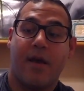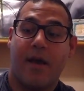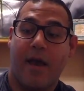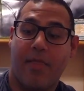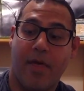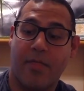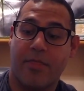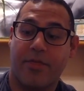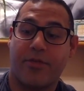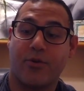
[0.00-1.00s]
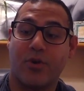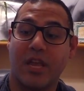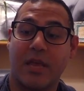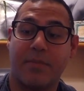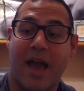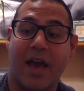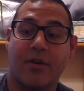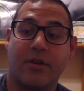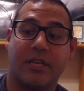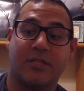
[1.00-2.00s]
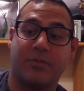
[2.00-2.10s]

and then 3 batteries